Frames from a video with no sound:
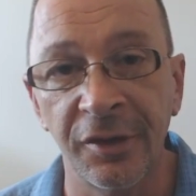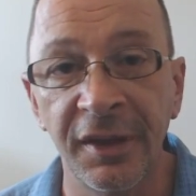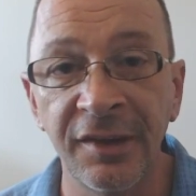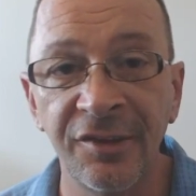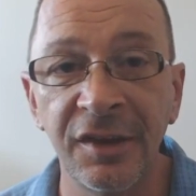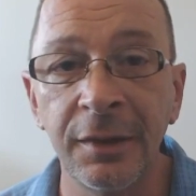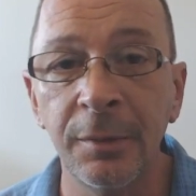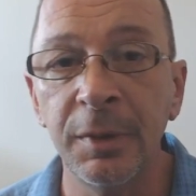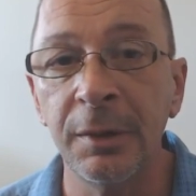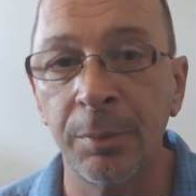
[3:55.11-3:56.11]
Did they
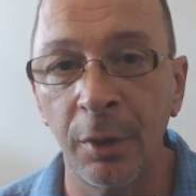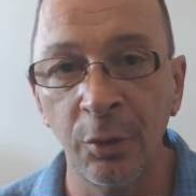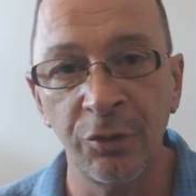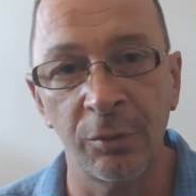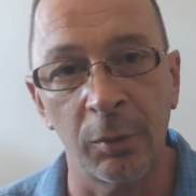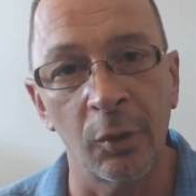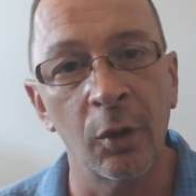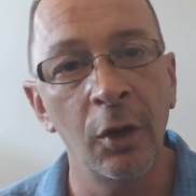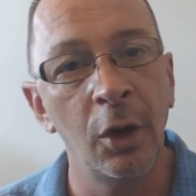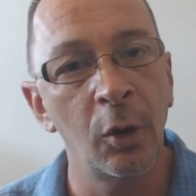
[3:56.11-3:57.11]
seem to be
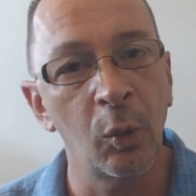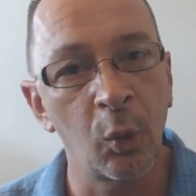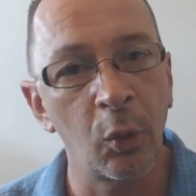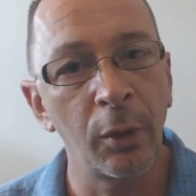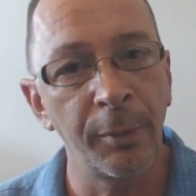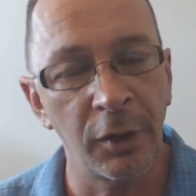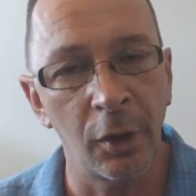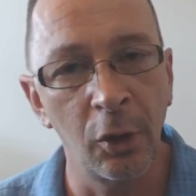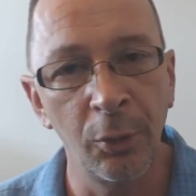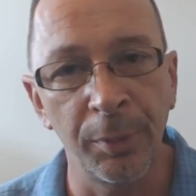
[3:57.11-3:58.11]
approachable, warm,
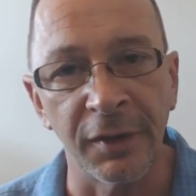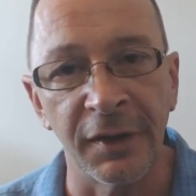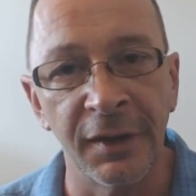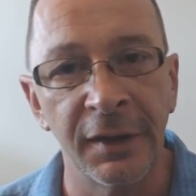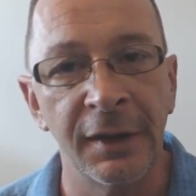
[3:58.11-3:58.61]
and open?